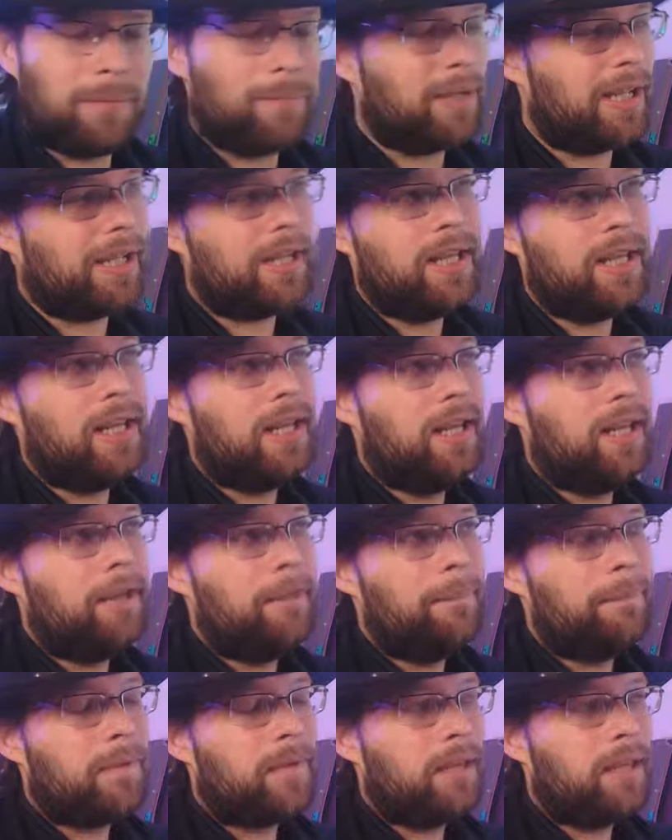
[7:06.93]
But
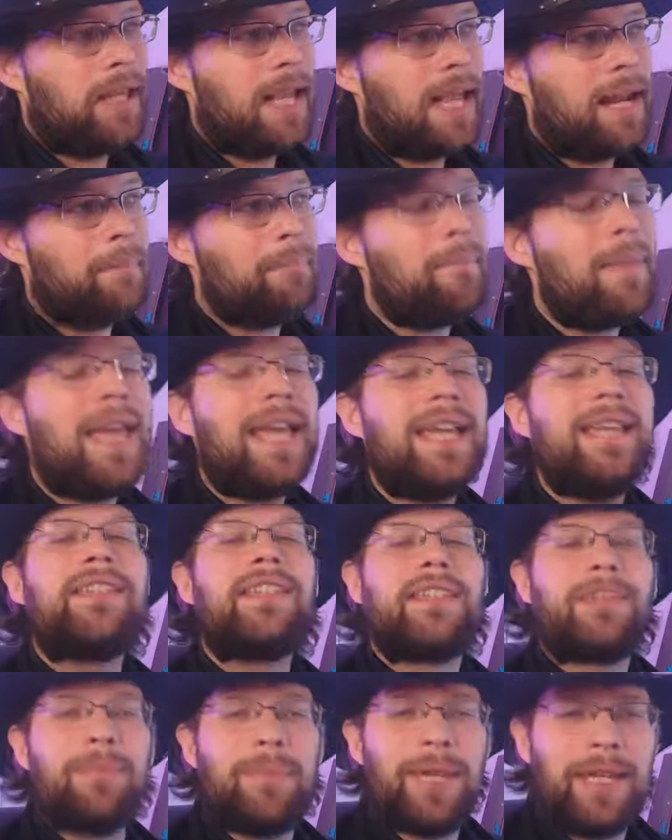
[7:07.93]
it
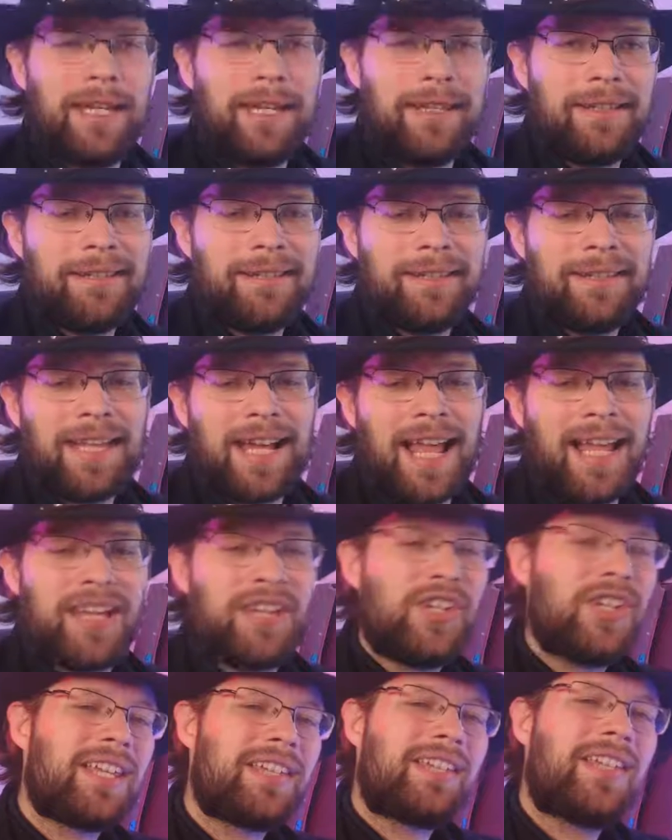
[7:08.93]
amazes me that I
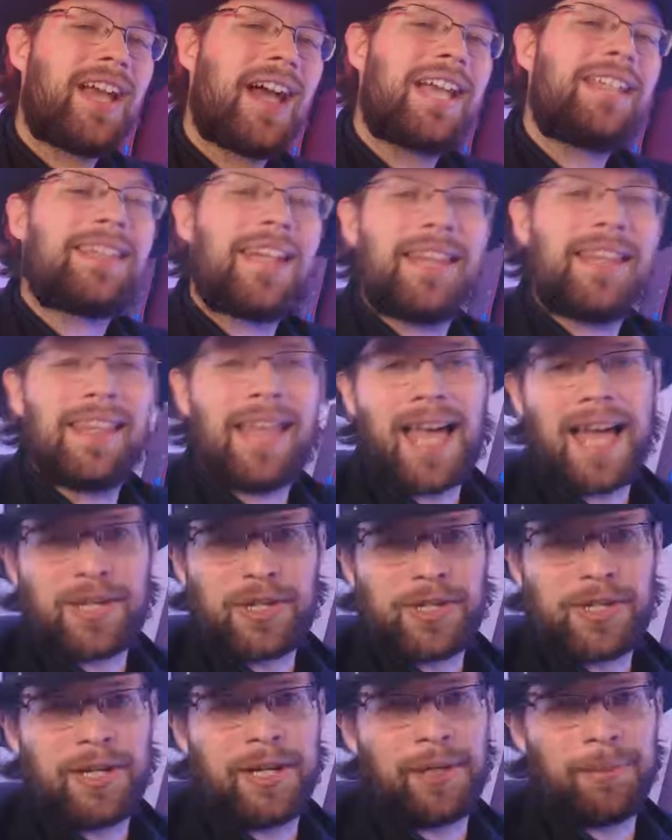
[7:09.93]
just got done
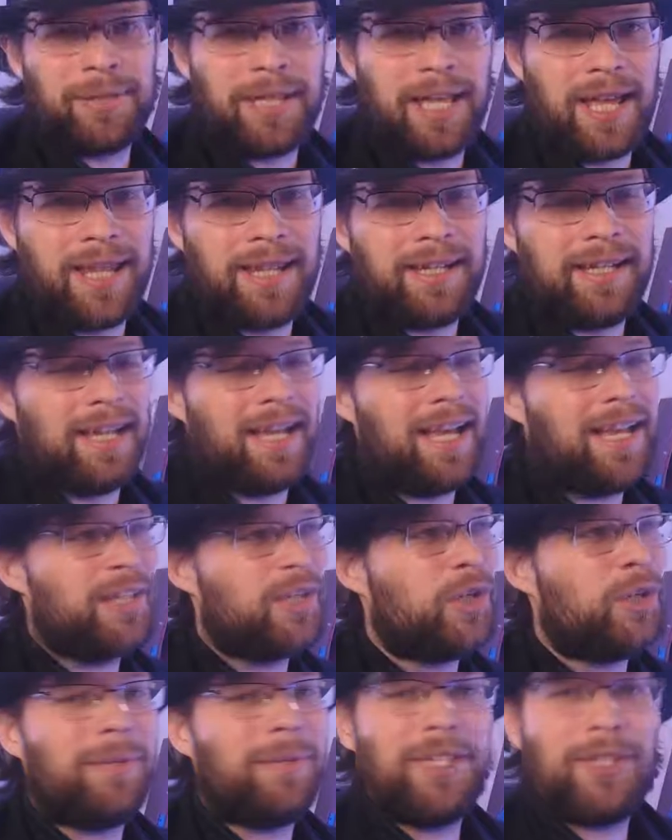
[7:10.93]
last year playing
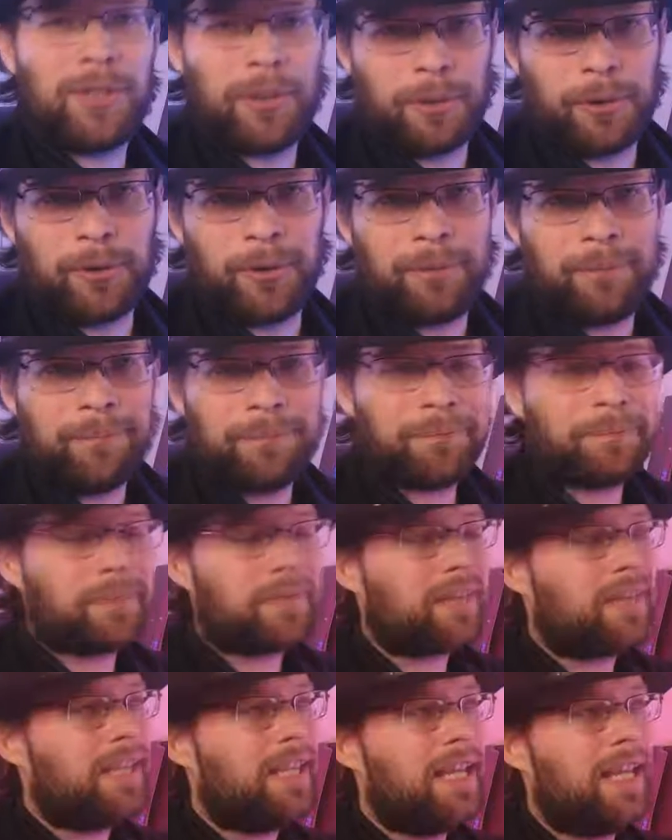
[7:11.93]
Doom Eternal,
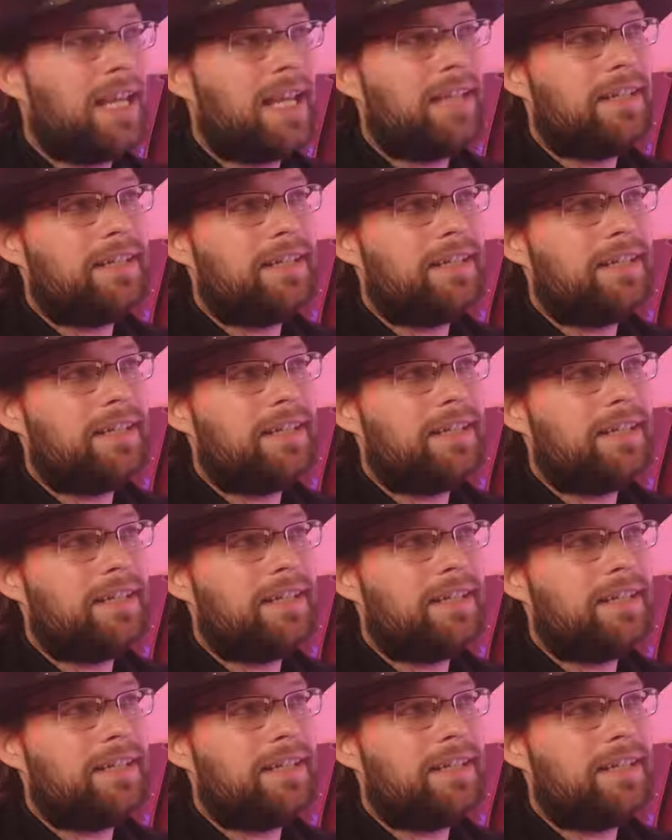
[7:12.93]
and